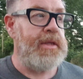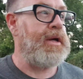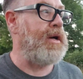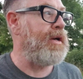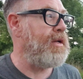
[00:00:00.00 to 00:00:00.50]

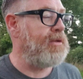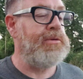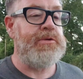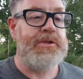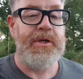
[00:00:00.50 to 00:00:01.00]
guy
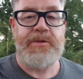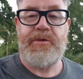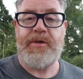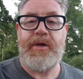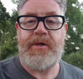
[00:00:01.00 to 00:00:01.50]
who's
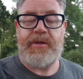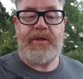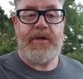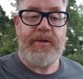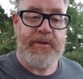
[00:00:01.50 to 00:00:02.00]

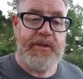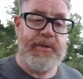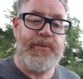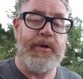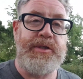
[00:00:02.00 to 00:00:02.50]
conducting
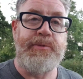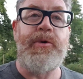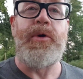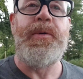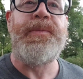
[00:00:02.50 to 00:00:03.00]
the proxy war,